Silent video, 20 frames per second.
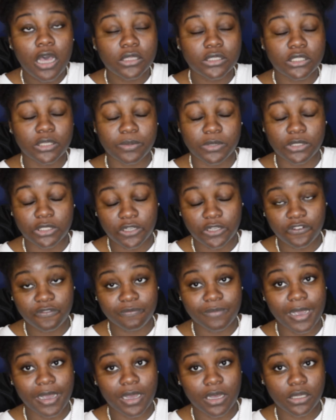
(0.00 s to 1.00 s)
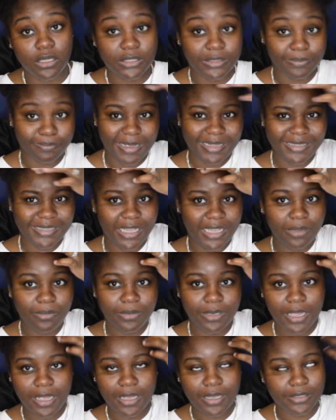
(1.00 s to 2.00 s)
preserve my tape
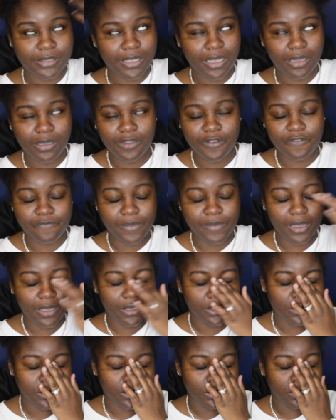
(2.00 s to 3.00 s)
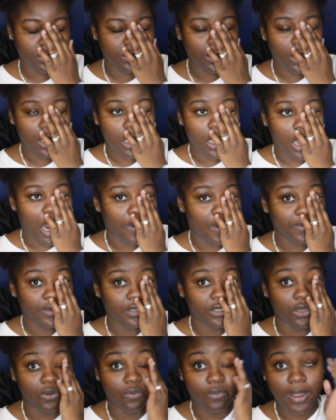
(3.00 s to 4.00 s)
line, because I love my edges. I already
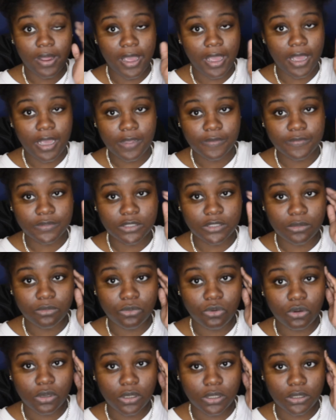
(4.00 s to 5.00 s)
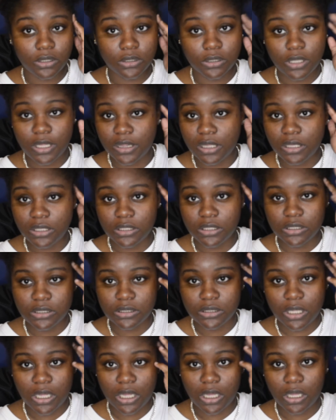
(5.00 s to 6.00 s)
don't have some on, I think this
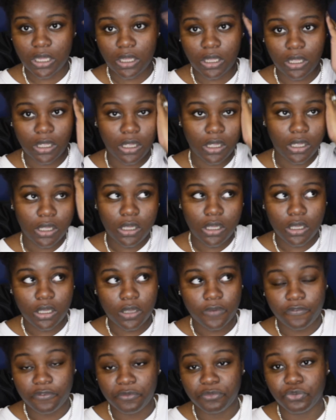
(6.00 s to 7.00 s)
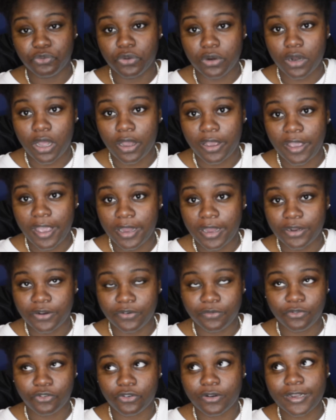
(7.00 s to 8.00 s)
side, from doing all kind of
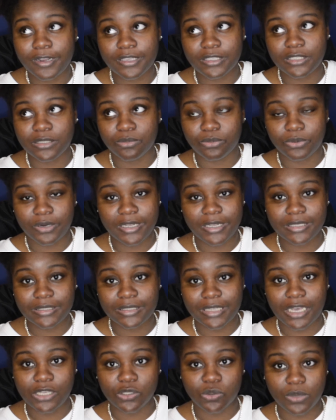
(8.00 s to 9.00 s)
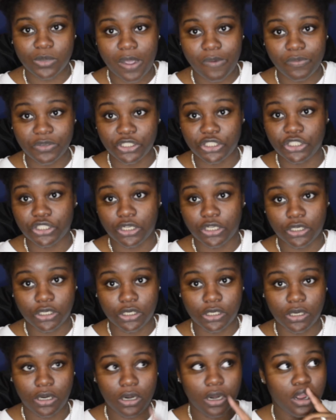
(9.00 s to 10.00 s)
crazy braid styles when I was
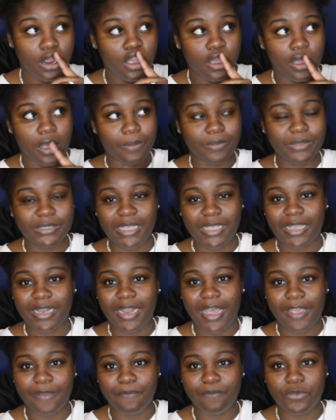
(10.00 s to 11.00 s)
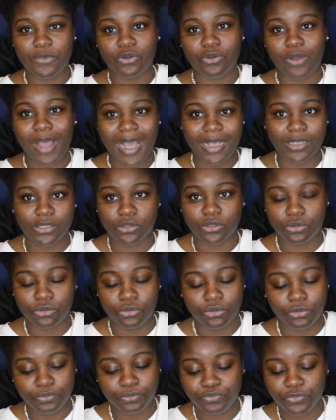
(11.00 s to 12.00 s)
younger. I'm gonna say like middle high
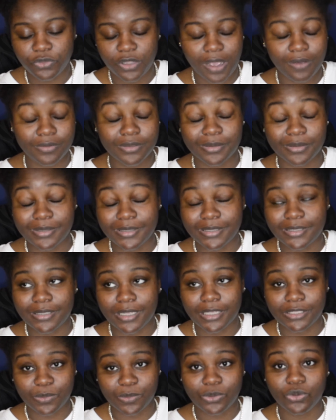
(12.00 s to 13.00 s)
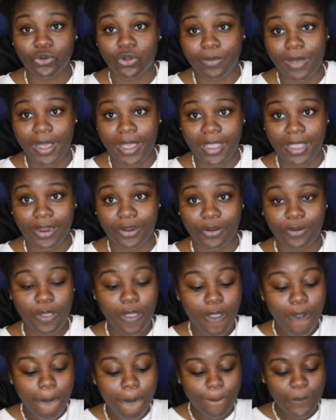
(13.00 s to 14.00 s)
school. I was obsessed with doing my hair.
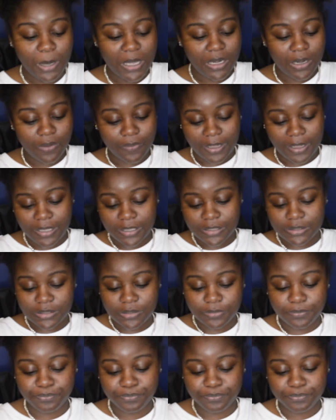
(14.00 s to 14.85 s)
But anyways,